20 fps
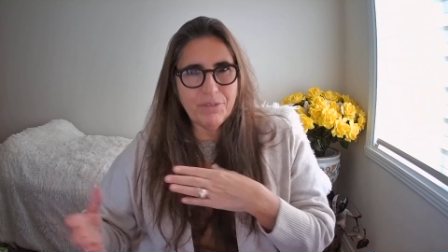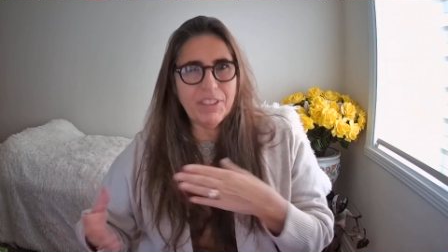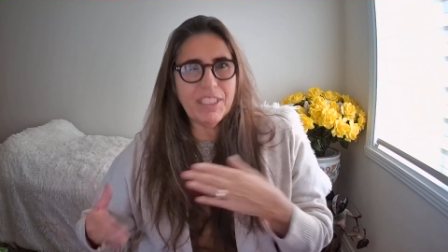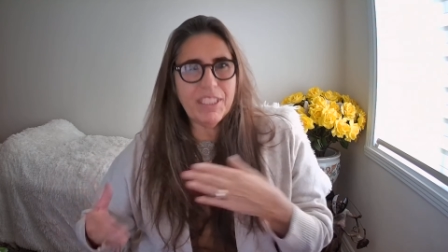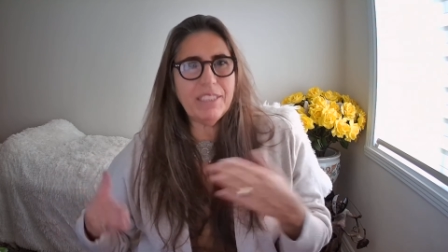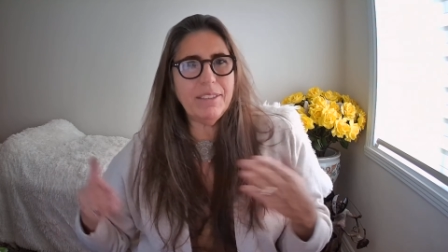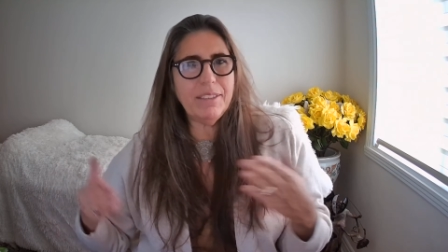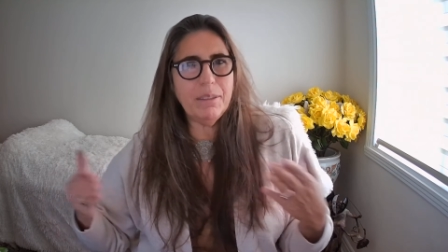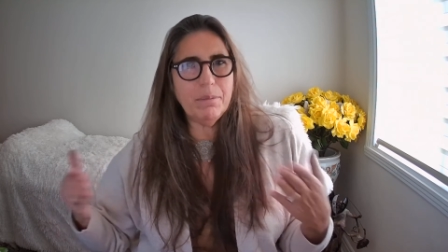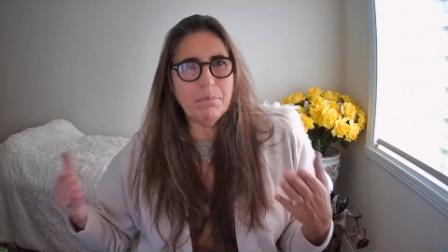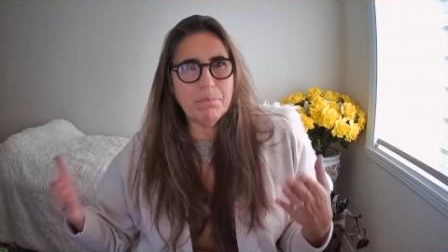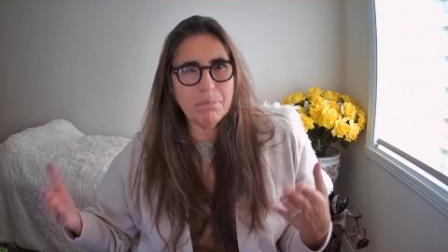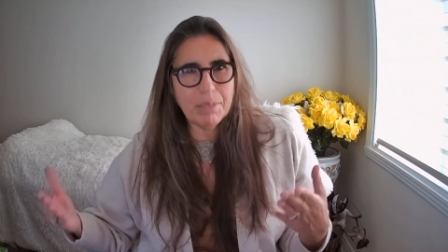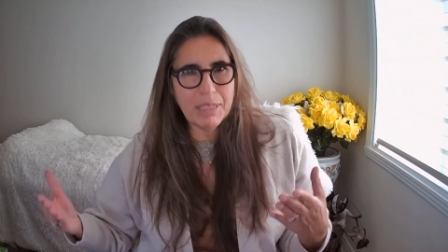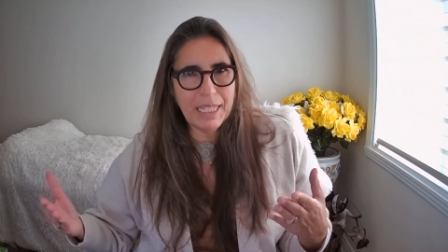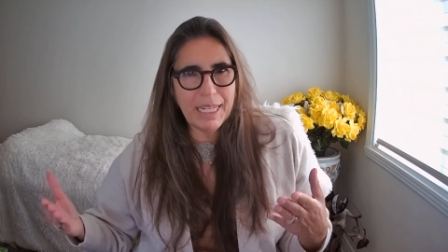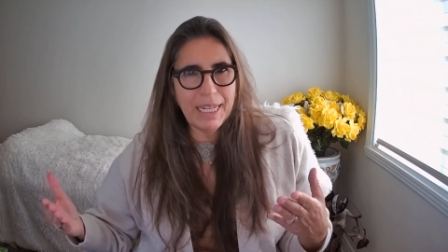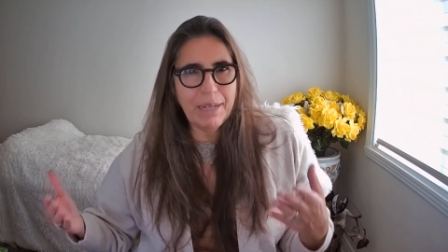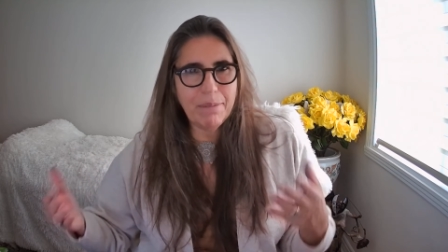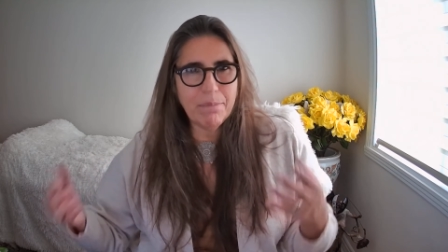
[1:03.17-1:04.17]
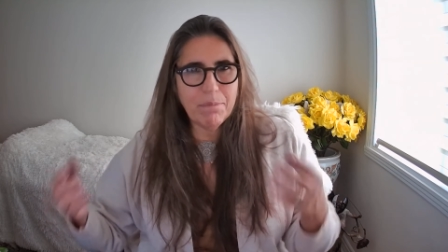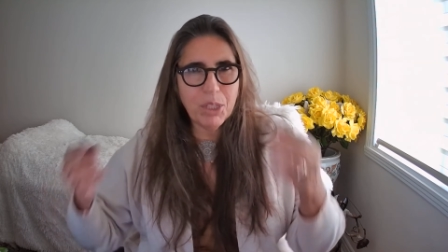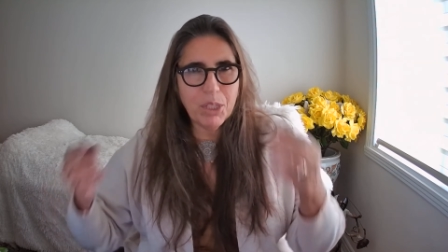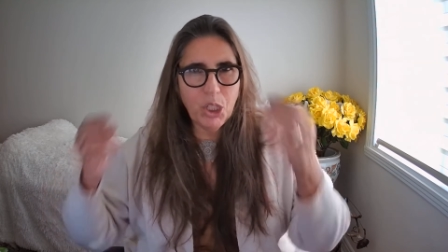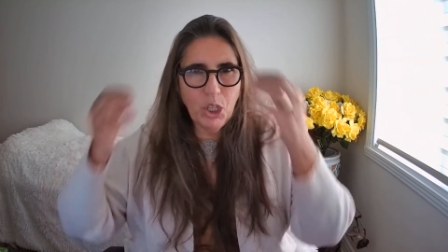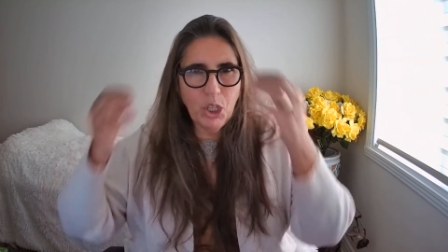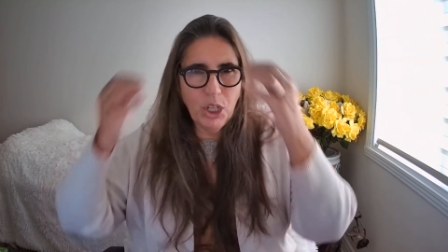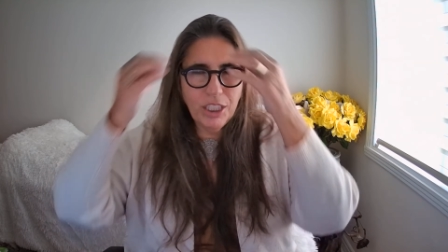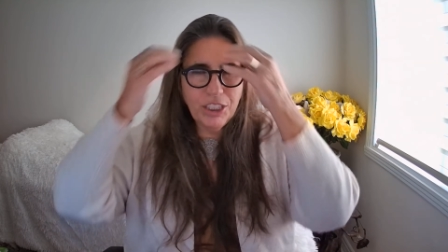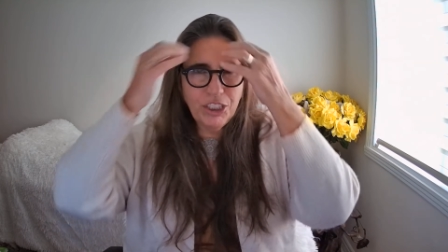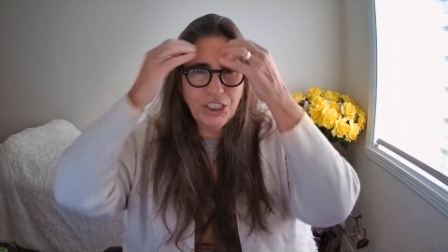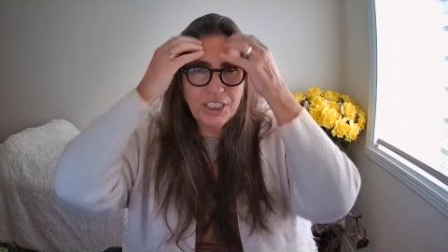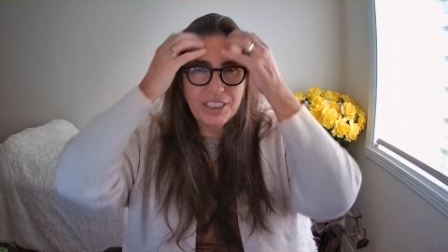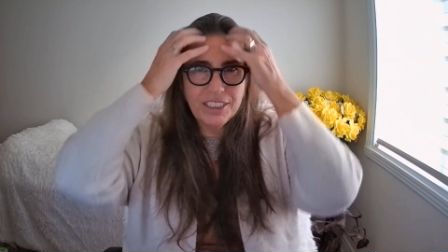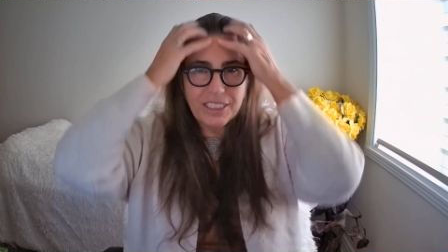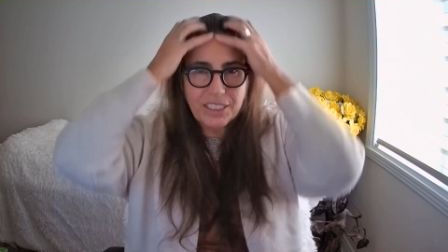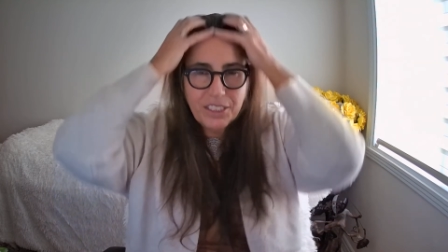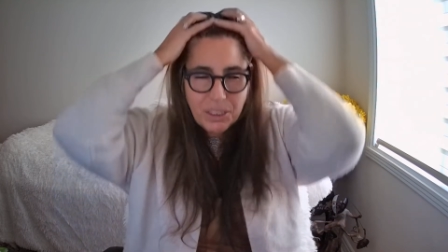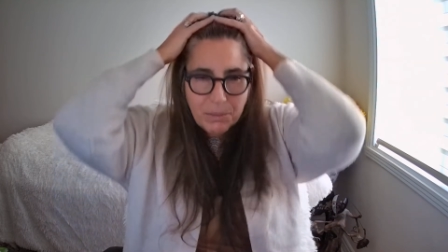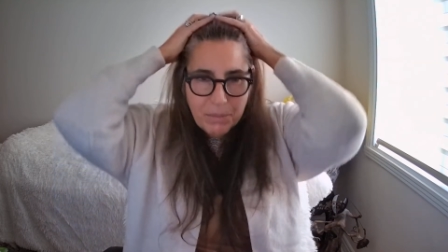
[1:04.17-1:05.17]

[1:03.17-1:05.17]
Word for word: victim blame consciousness.